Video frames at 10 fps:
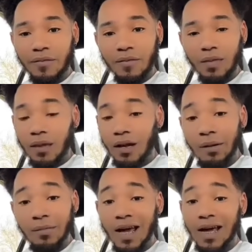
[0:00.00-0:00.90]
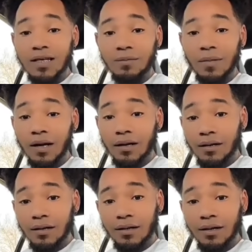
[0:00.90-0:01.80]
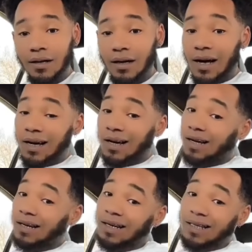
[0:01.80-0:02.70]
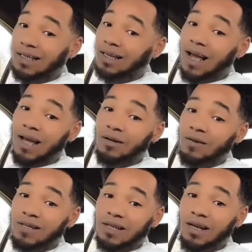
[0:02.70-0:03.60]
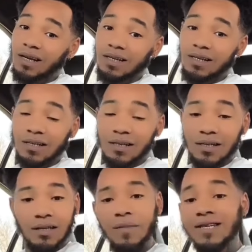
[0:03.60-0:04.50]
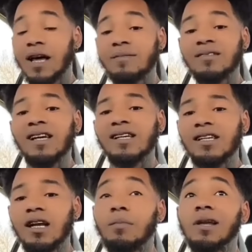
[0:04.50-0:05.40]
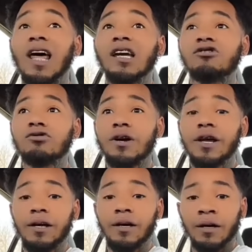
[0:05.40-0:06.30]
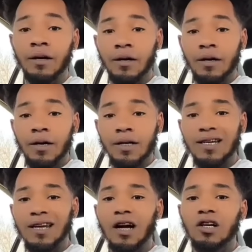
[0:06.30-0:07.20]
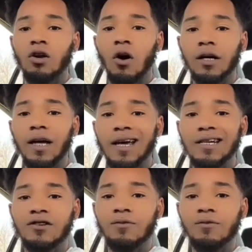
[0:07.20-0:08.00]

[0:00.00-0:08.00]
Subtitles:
Let me ask somebody else. Because she ain't had no sense. Let me stop saying she. That be like Shrek. She like a dark ass Shrek.